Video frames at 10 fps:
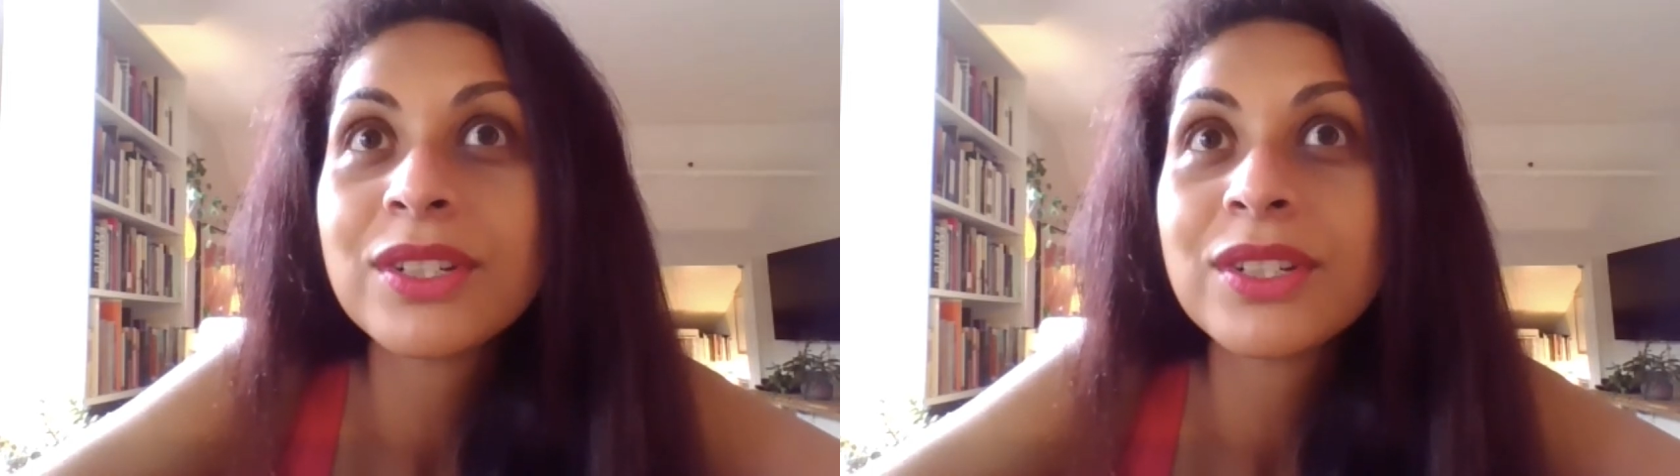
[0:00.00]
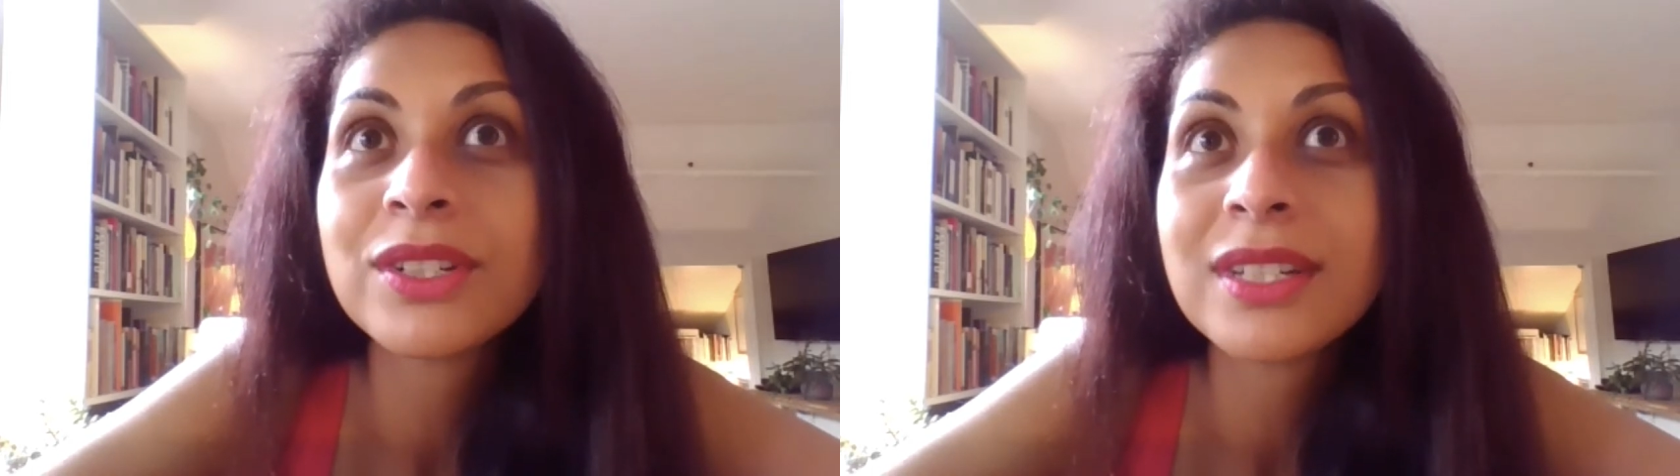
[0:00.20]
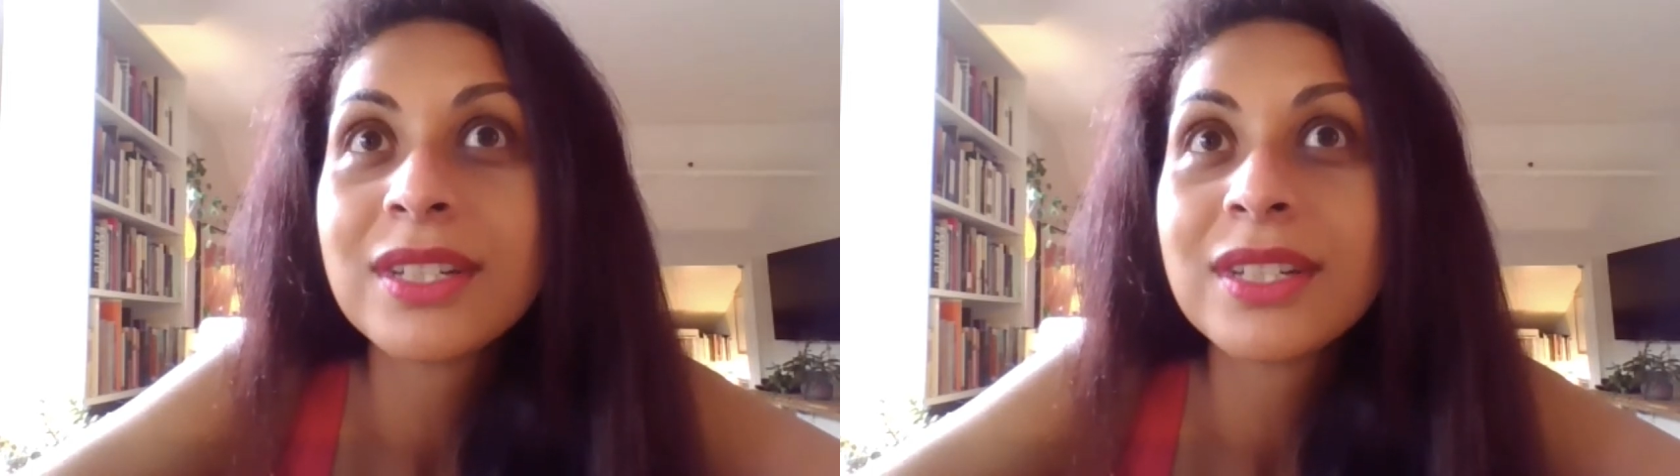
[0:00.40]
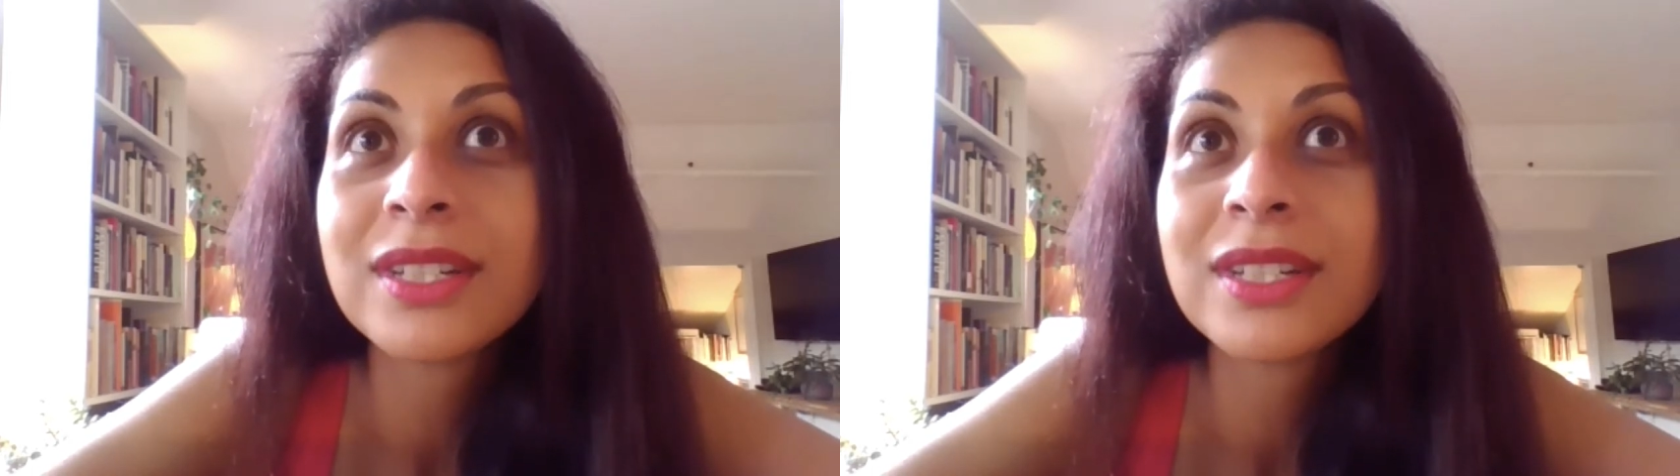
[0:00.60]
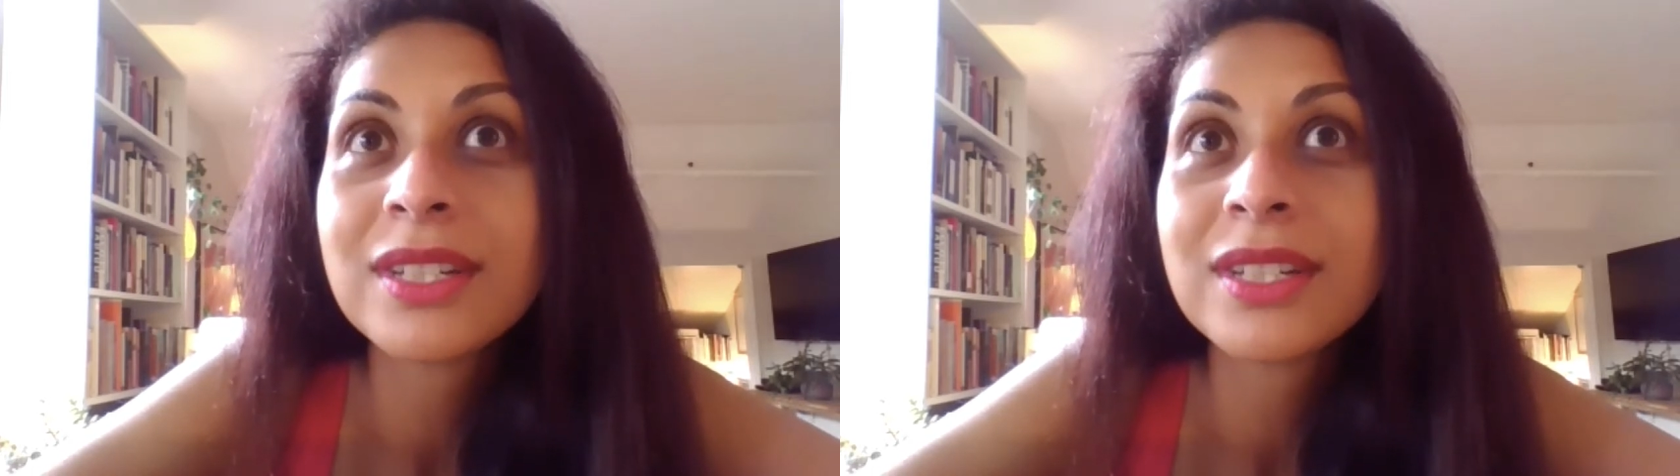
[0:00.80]

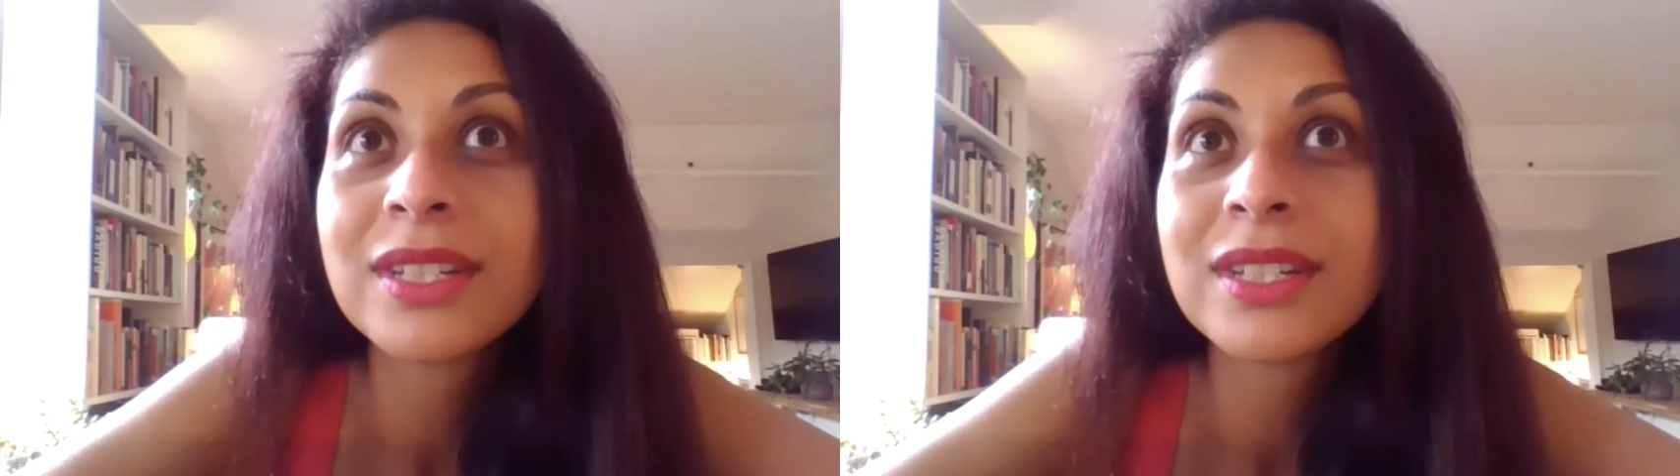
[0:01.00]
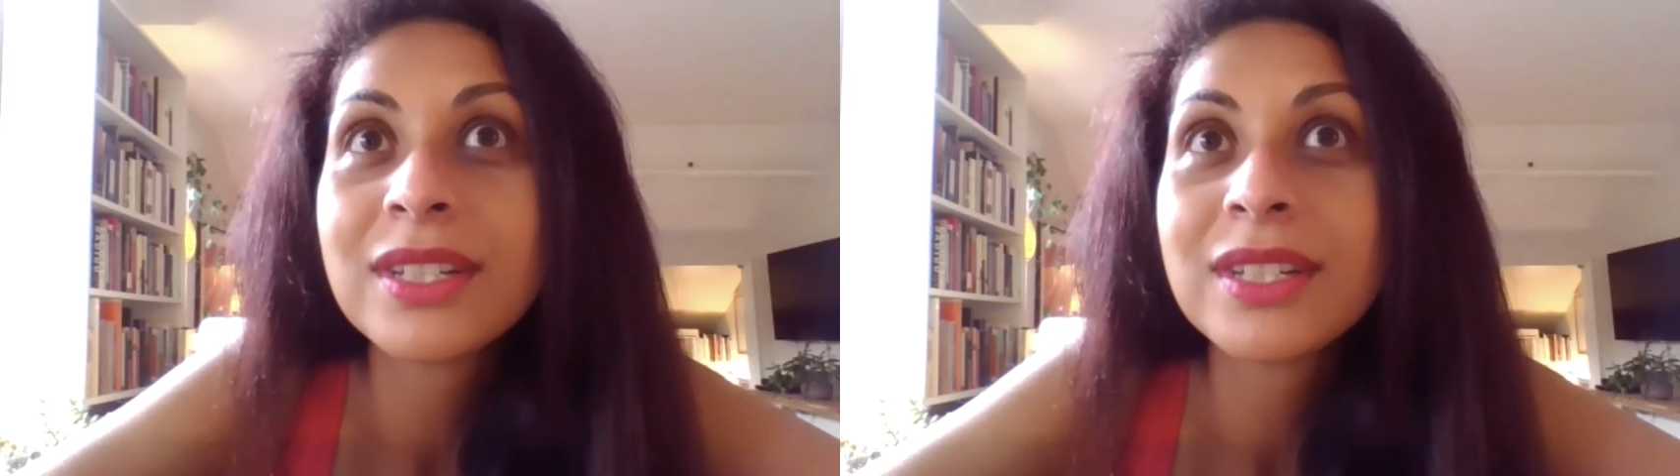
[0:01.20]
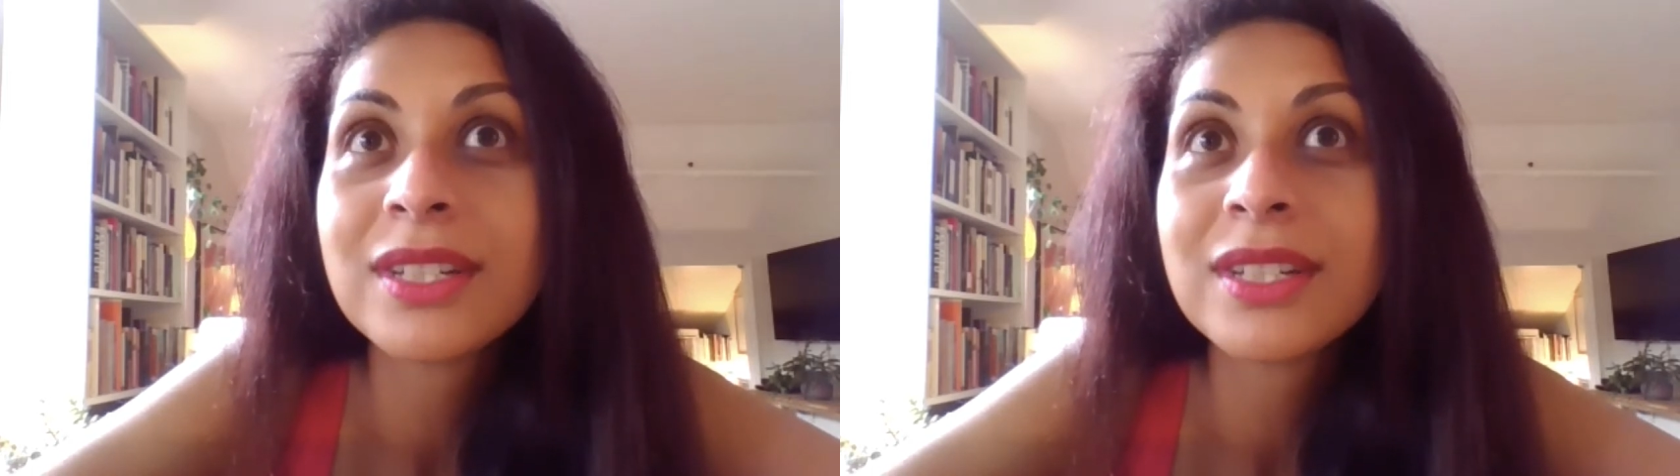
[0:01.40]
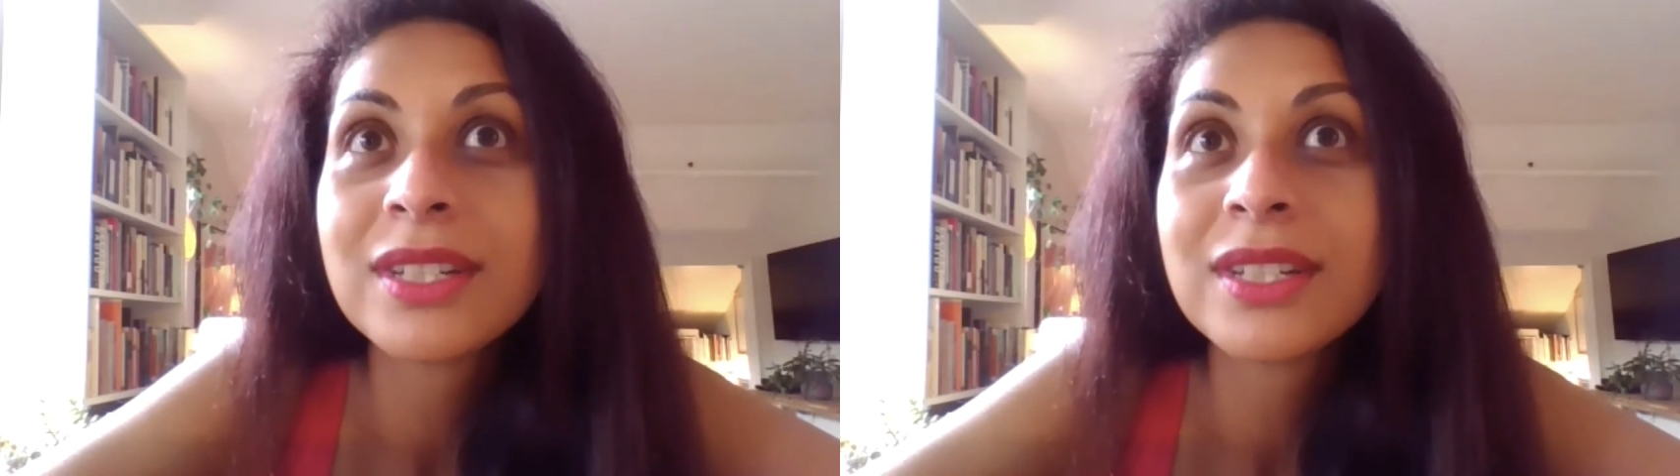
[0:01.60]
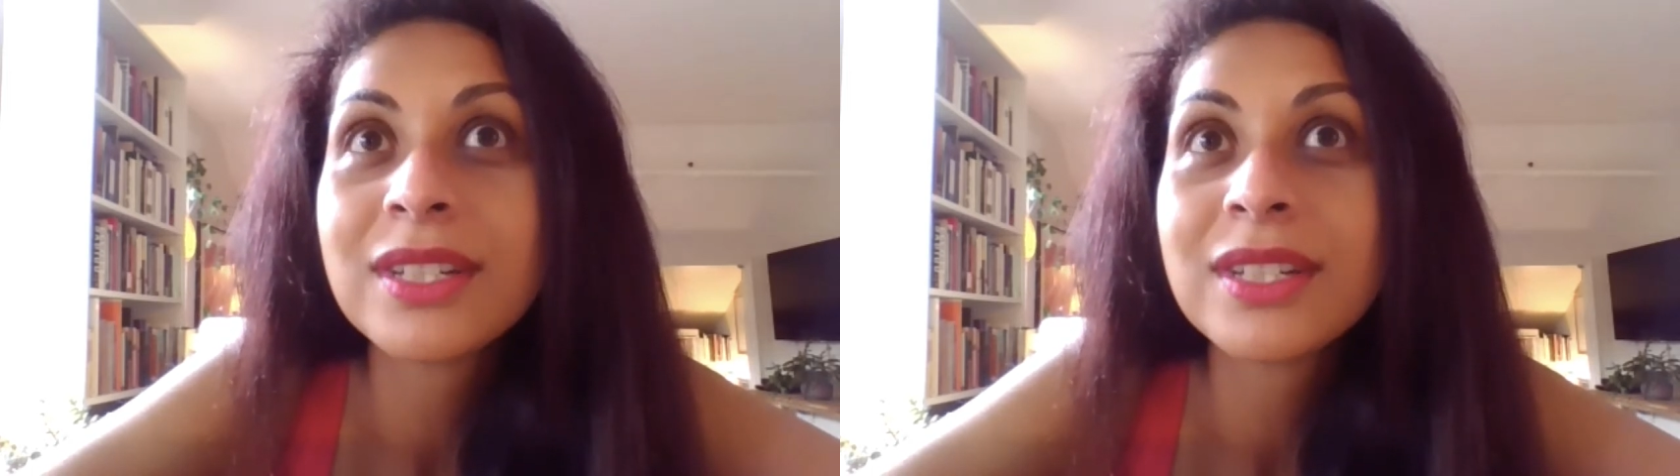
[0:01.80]
take 3 to